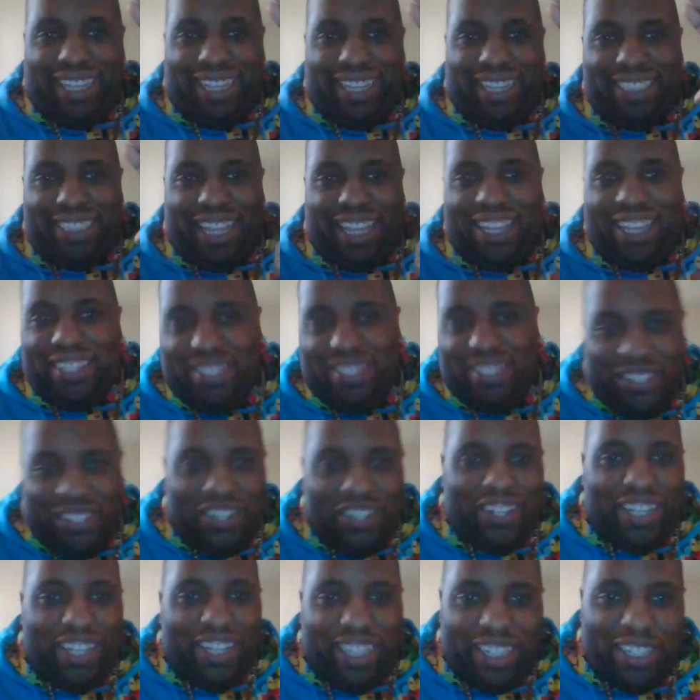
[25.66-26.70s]
How you
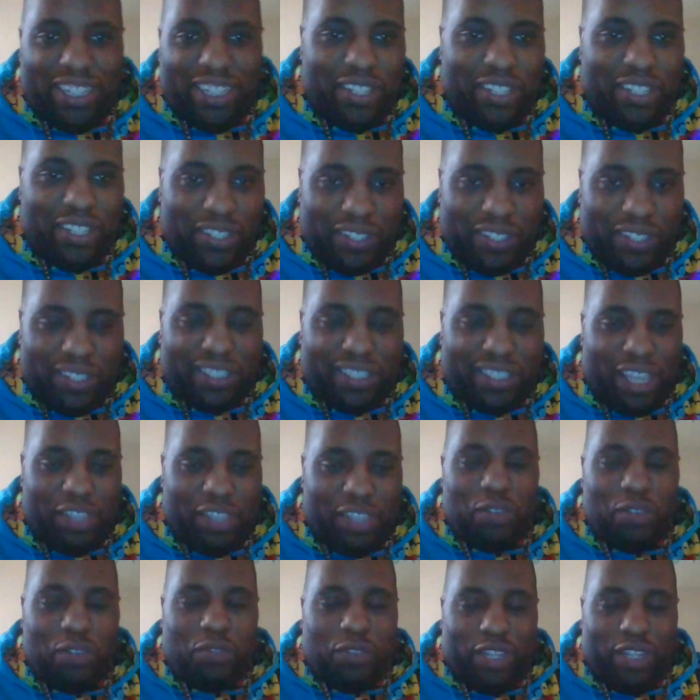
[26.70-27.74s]
doing?
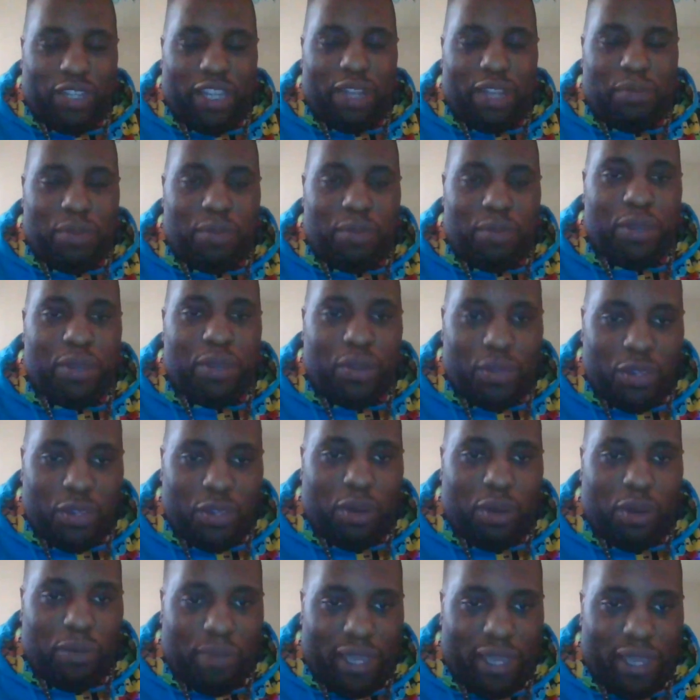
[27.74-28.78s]
Thank you for letting me be on
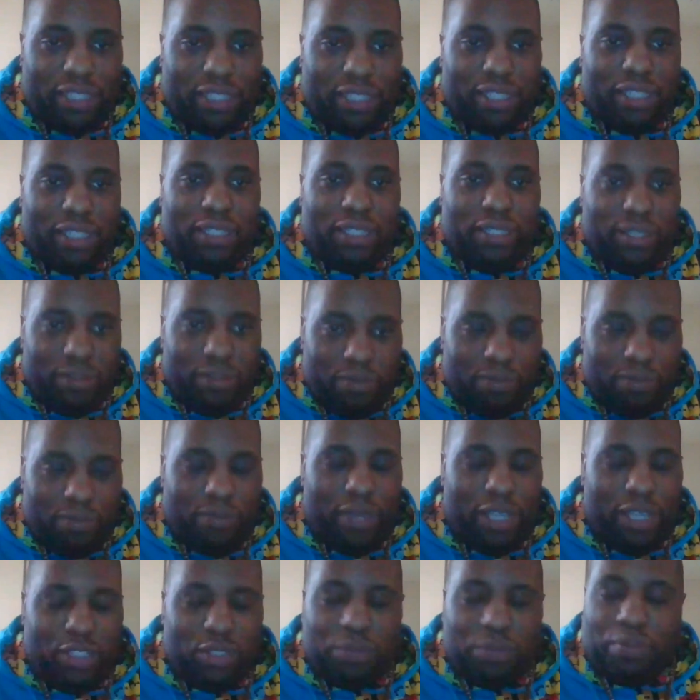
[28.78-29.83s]
your amazing
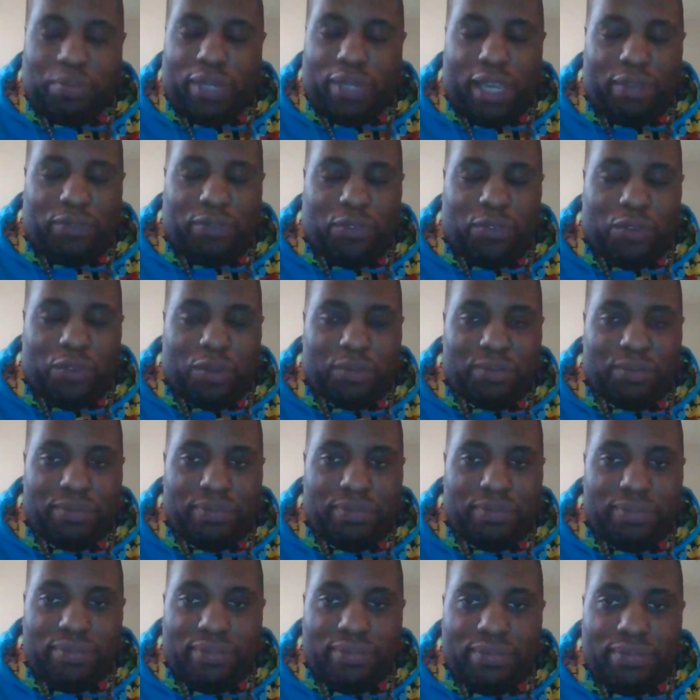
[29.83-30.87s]
major platform.